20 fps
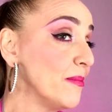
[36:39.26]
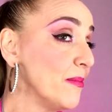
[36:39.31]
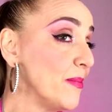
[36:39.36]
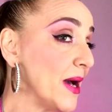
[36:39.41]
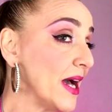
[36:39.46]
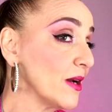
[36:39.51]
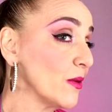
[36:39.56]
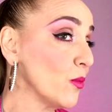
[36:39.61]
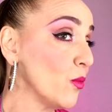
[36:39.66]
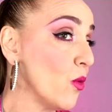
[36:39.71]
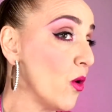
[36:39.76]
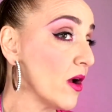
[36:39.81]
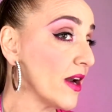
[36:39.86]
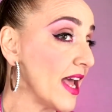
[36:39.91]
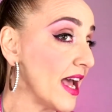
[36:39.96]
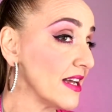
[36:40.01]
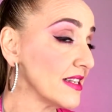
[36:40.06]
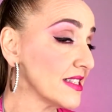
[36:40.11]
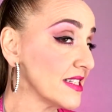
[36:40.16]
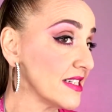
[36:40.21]
But what
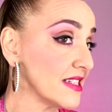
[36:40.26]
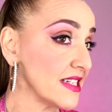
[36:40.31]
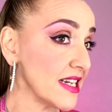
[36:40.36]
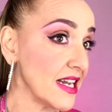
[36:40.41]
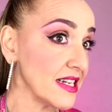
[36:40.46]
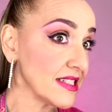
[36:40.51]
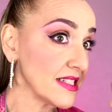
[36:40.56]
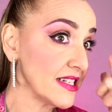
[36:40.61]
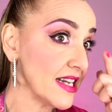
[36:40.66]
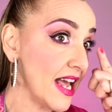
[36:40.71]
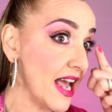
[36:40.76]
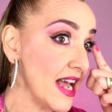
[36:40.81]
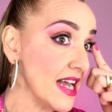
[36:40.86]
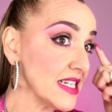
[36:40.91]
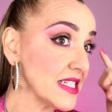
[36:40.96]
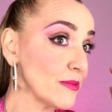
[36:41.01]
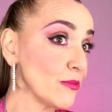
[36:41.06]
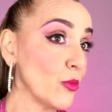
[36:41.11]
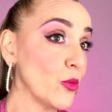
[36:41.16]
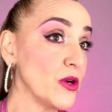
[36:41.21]
else it does, it
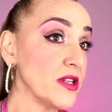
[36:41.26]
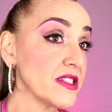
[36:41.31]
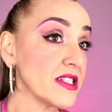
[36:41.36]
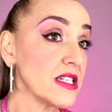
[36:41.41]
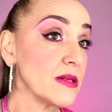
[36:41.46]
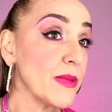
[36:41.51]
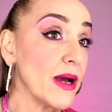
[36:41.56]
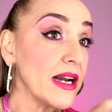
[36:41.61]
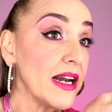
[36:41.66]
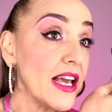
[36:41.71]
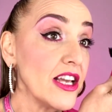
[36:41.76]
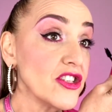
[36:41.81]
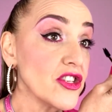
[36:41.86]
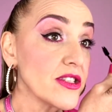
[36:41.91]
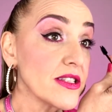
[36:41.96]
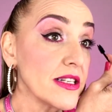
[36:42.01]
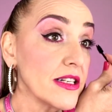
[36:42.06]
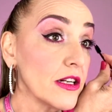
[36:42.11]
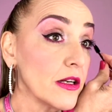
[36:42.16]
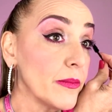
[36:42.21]
has moistened my
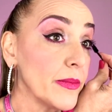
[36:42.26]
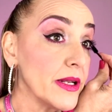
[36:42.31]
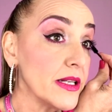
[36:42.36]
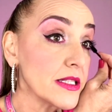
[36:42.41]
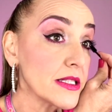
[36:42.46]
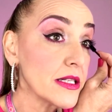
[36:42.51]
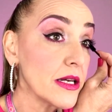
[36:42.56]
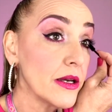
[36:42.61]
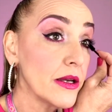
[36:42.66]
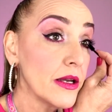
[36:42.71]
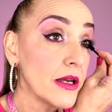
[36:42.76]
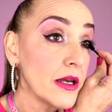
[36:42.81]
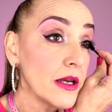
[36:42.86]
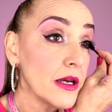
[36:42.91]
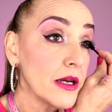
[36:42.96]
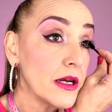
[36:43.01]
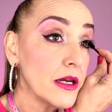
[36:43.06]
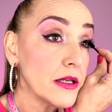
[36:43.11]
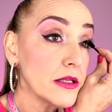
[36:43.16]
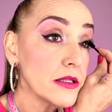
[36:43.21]
lashes a little bit. So
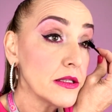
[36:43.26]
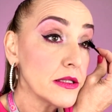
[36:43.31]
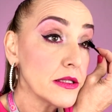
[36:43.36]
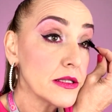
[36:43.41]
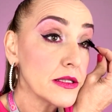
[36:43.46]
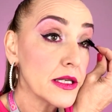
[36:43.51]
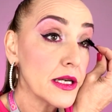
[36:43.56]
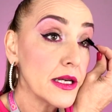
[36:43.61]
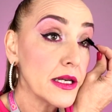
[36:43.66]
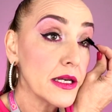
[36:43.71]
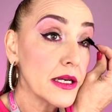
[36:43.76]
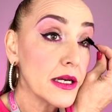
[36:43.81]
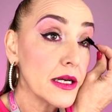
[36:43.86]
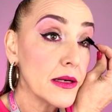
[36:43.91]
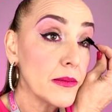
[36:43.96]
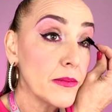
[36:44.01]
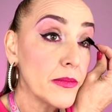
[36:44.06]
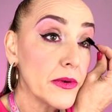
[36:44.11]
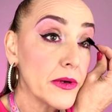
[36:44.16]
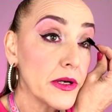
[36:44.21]
I'll just take a
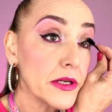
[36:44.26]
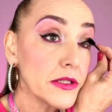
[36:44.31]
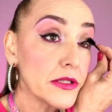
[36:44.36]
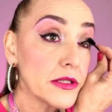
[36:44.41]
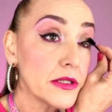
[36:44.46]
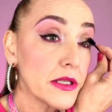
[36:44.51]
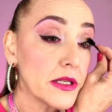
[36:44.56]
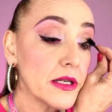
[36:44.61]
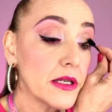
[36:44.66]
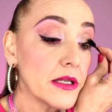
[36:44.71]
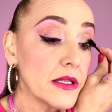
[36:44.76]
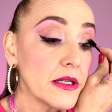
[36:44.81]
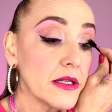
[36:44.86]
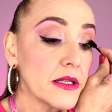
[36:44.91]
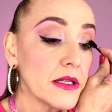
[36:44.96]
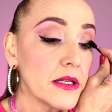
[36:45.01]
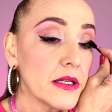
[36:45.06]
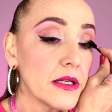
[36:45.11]
brush and